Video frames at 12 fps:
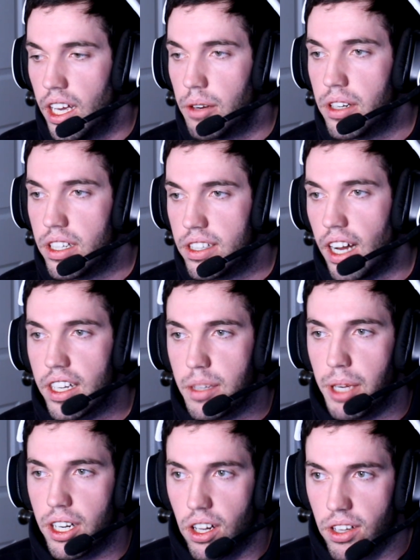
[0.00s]
I want to
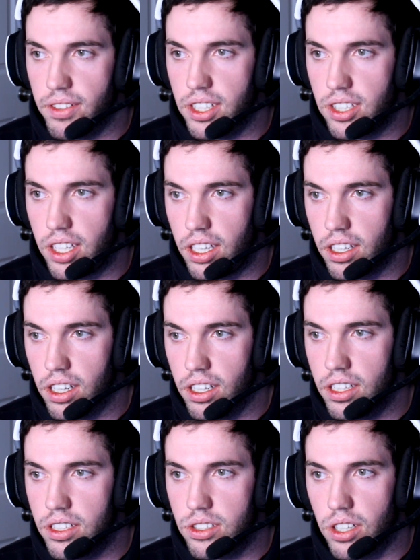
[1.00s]
document all of this here
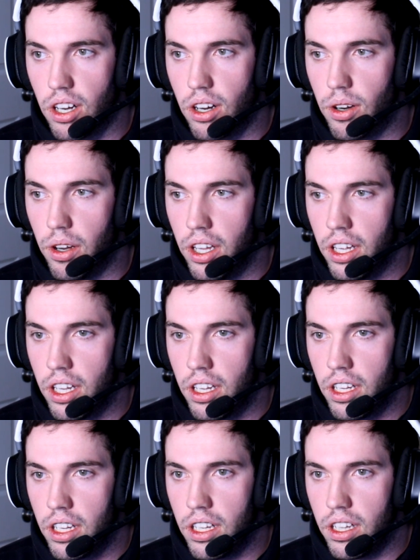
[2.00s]
so
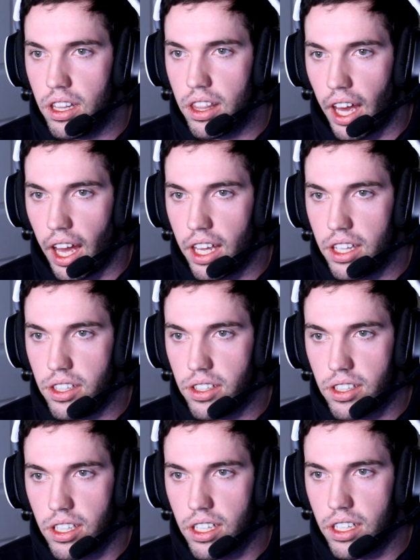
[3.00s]
that
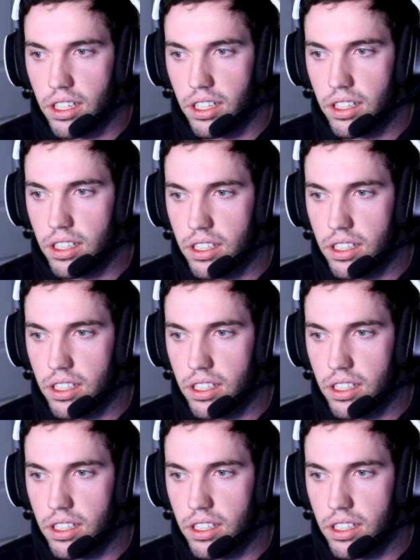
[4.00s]
you can